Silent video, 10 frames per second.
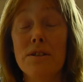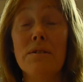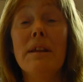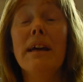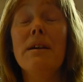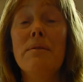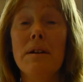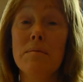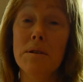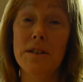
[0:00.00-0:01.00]
so thank you
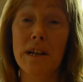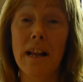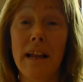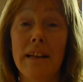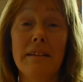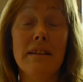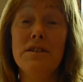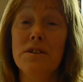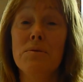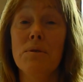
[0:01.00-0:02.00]
very much, Helena, that's
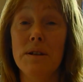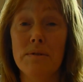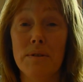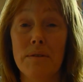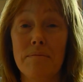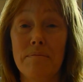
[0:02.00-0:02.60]
just wonderful.